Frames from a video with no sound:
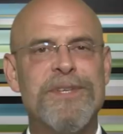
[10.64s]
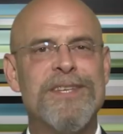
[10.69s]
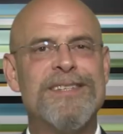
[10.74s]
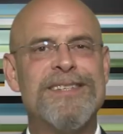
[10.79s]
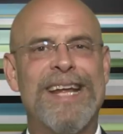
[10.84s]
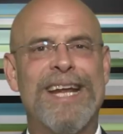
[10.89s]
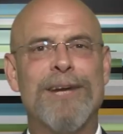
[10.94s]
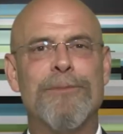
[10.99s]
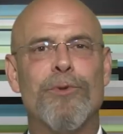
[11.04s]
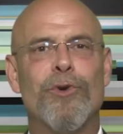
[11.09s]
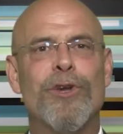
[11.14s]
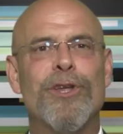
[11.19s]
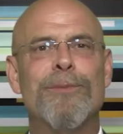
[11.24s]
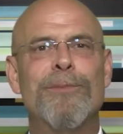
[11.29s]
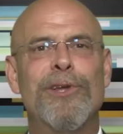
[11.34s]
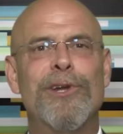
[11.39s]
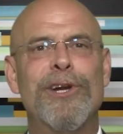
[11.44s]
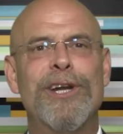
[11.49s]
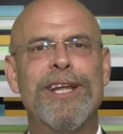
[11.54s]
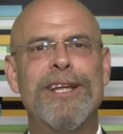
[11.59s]
sustainable
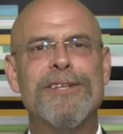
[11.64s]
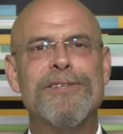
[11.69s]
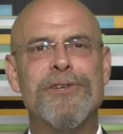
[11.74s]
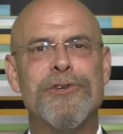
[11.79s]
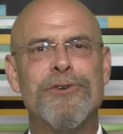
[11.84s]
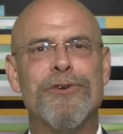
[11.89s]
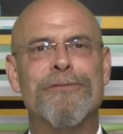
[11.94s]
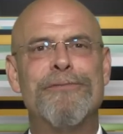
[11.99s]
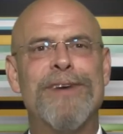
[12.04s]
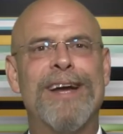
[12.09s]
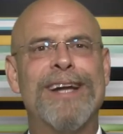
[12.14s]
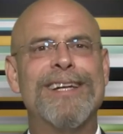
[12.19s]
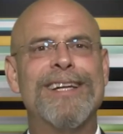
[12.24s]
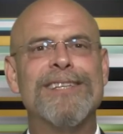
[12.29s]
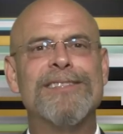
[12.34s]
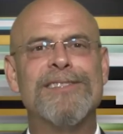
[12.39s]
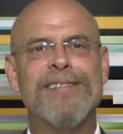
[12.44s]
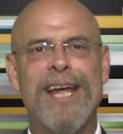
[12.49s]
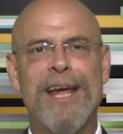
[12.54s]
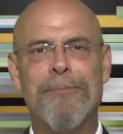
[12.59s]
communities and you'll find
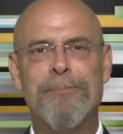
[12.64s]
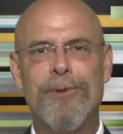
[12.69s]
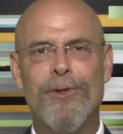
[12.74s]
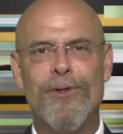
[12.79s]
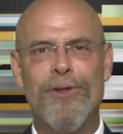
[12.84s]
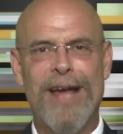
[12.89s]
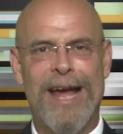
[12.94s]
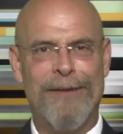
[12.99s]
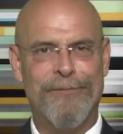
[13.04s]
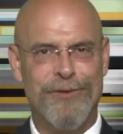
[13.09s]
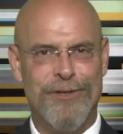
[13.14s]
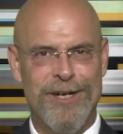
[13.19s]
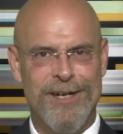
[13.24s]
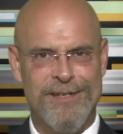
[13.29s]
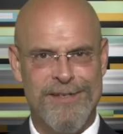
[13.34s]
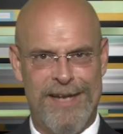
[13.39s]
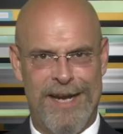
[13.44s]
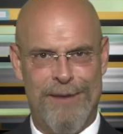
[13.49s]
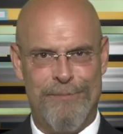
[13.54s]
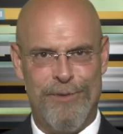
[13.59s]
example after
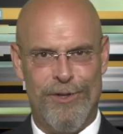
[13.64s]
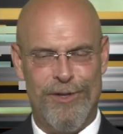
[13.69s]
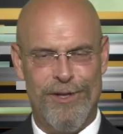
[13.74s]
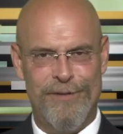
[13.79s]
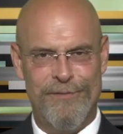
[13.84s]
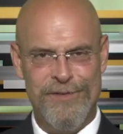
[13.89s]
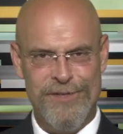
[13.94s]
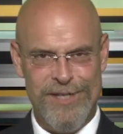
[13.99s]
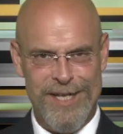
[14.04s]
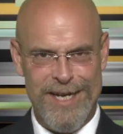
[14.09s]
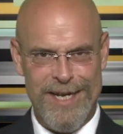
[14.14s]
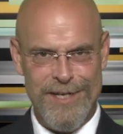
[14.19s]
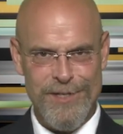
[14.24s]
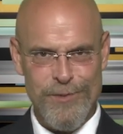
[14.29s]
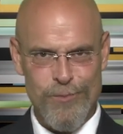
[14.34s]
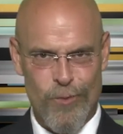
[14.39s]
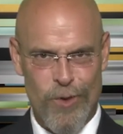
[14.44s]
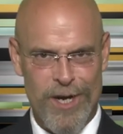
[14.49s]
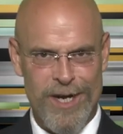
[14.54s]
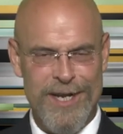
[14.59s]
example of
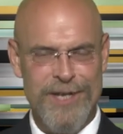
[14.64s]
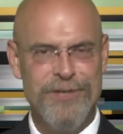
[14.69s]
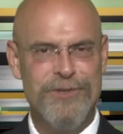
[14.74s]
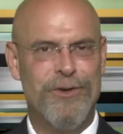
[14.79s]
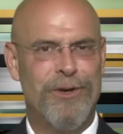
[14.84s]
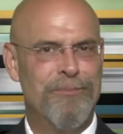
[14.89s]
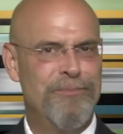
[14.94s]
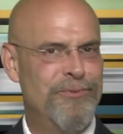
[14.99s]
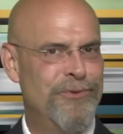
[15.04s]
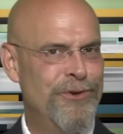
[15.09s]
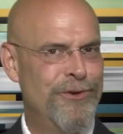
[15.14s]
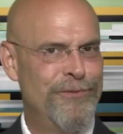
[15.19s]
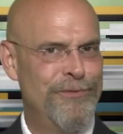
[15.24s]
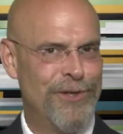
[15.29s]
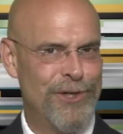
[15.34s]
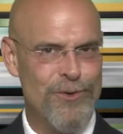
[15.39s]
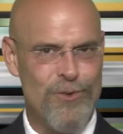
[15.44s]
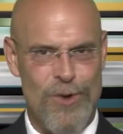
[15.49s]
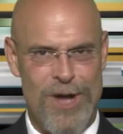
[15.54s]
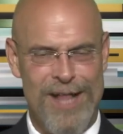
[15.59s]
cities working to improve
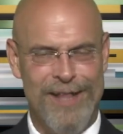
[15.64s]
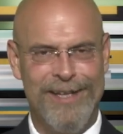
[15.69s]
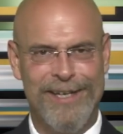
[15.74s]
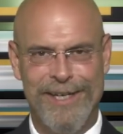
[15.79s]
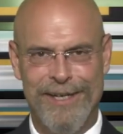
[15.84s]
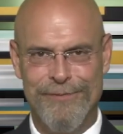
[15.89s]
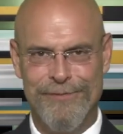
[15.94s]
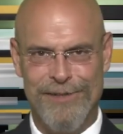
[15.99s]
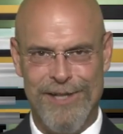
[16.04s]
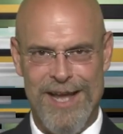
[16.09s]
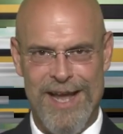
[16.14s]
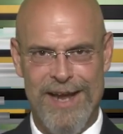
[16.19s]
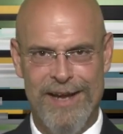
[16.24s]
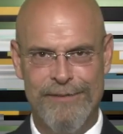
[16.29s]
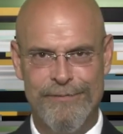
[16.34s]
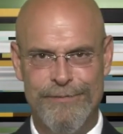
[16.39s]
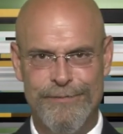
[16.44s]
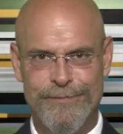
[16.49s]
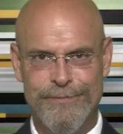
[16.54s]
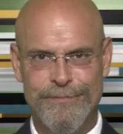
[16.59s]
the quality of
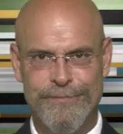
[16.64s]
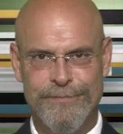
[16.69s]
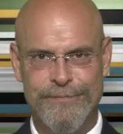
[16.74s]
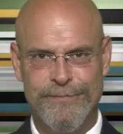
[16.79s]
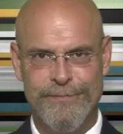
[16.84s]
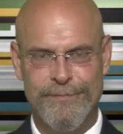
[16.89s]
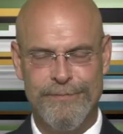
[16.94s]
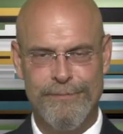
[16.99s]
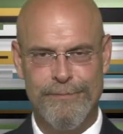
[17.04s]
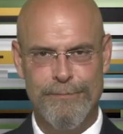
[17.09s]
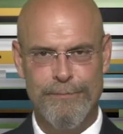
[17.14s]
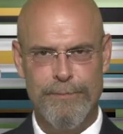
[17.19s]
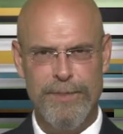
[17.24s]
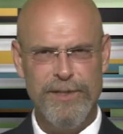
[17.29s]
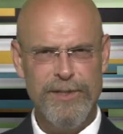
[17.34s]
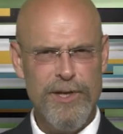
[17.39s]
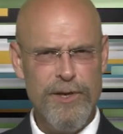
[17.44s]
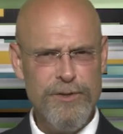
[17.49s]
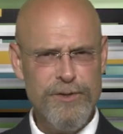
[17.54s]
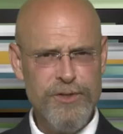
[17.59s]
life.
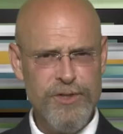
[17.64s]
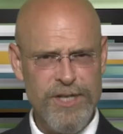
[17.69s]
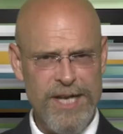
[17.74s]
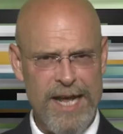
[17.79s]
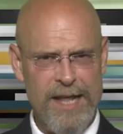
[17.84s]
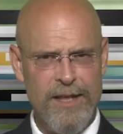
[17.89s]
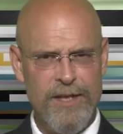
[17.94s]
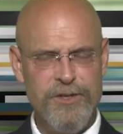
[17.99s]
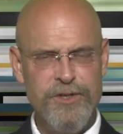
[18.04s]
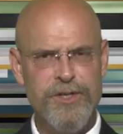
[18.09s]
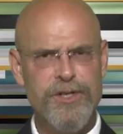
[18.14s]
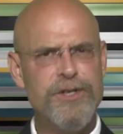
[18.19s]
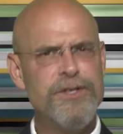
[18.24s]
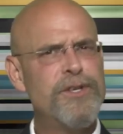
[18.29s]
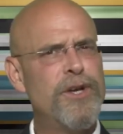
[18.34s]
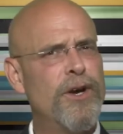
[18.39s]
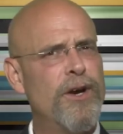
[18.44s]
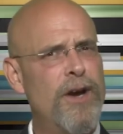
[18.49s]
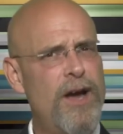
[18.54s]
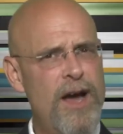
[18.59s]
But those
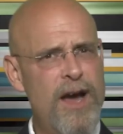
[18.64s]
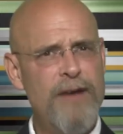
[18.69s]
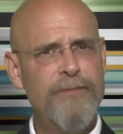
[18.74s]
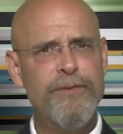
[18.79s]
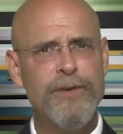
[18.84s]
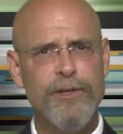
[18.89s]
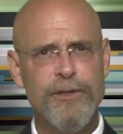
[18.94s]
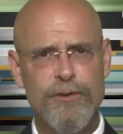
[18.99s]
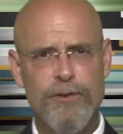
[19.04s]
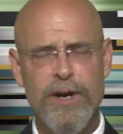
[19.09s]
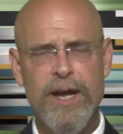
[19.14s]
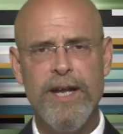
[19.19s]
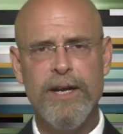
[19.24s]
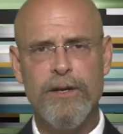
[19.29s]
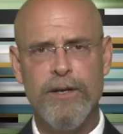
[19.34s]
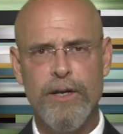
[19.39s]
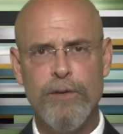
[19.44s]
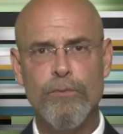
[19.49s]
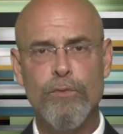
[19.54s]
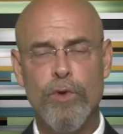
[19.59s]
challenges are often
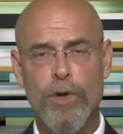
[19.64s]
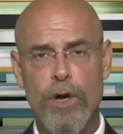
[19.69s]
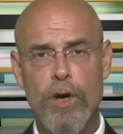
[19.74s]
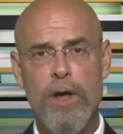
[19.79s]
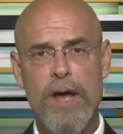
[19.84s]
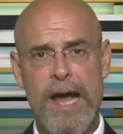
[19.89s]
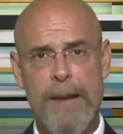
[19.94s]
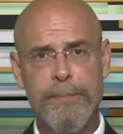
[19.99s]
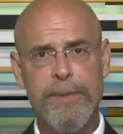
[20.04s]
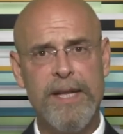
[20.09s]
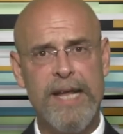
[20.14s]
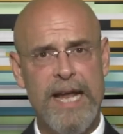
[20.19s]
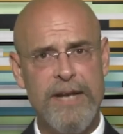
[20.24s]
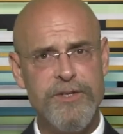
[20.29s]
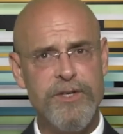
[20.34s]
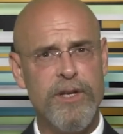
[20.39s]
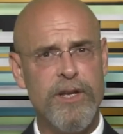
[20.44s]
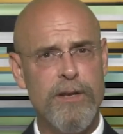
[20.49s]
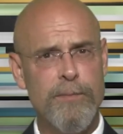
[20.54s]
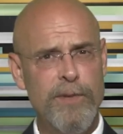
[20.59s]
greater in rural
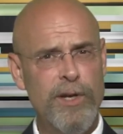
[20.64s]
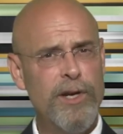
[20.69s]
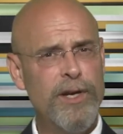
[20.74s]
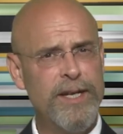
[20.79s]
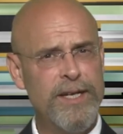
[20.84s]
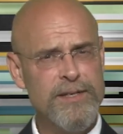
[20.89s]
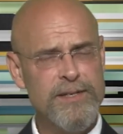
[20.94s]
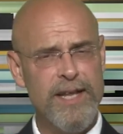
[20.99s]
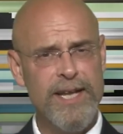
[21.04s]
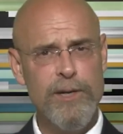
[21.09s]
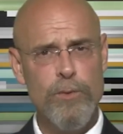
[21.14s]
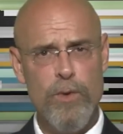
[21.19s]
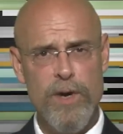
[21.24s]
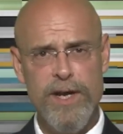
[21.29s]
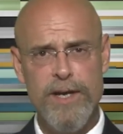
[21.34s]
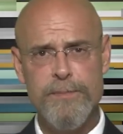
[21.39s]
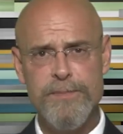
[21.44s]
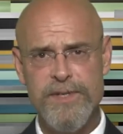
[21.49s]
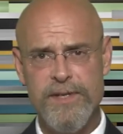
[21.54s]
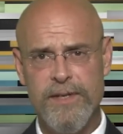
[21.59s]
Appalachian communities like
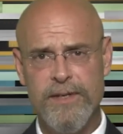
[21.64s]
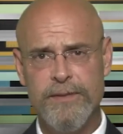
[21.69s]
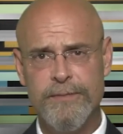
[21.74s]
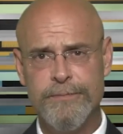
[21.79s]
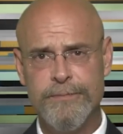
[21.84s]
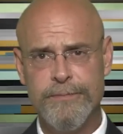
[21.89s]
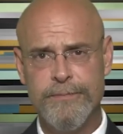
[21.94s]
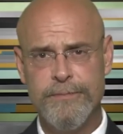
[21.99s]
Williamson.